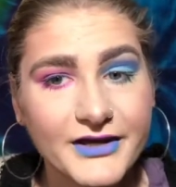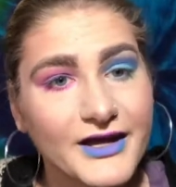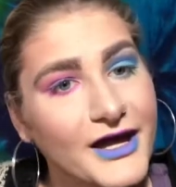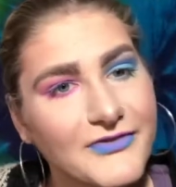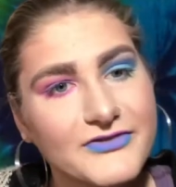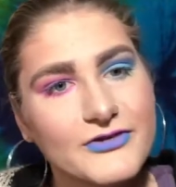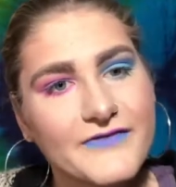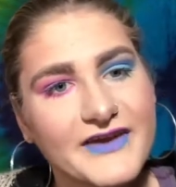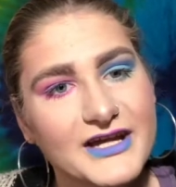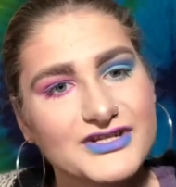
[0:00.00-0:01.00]
hit the
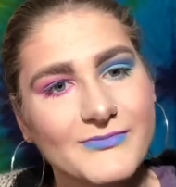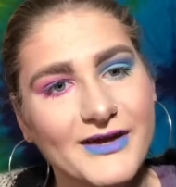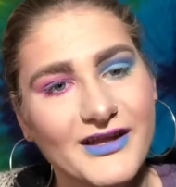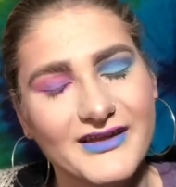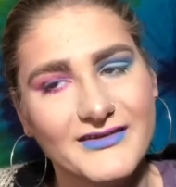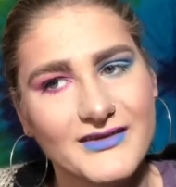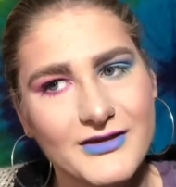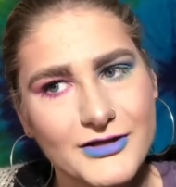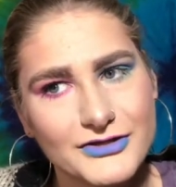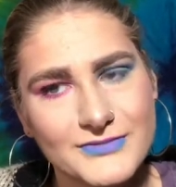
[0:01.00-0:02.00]
notification bell and
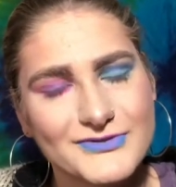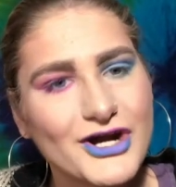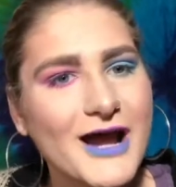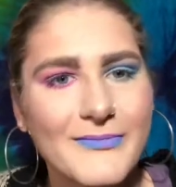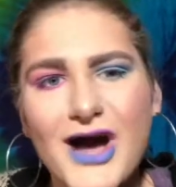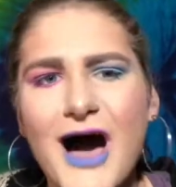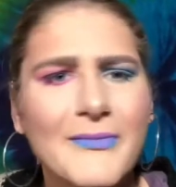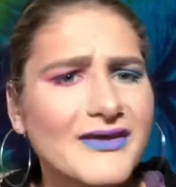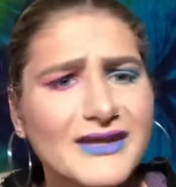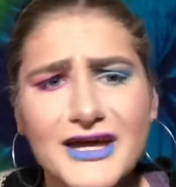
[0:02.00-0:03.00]
subscribe,
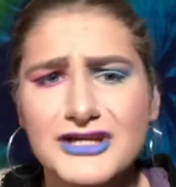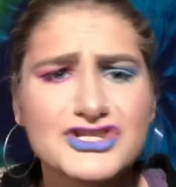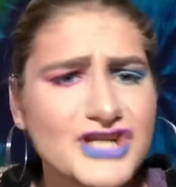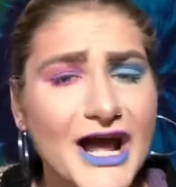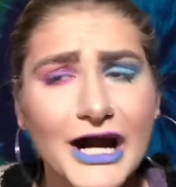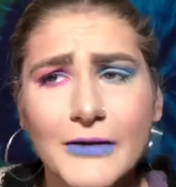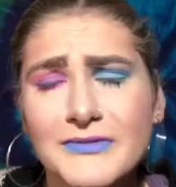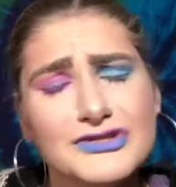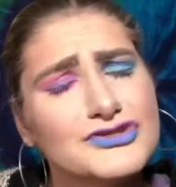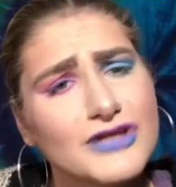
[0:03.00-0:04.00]
comment, like, share. It
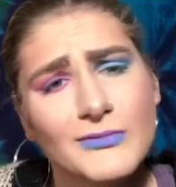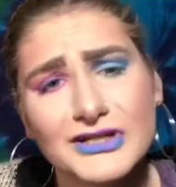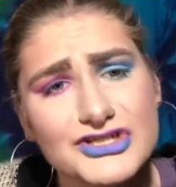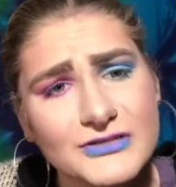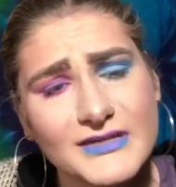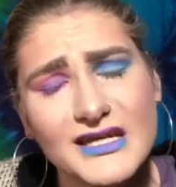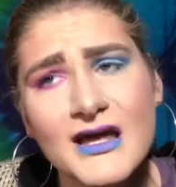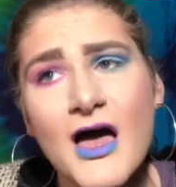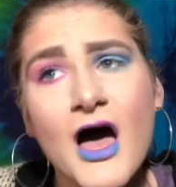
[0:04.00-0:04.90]
means so much to me.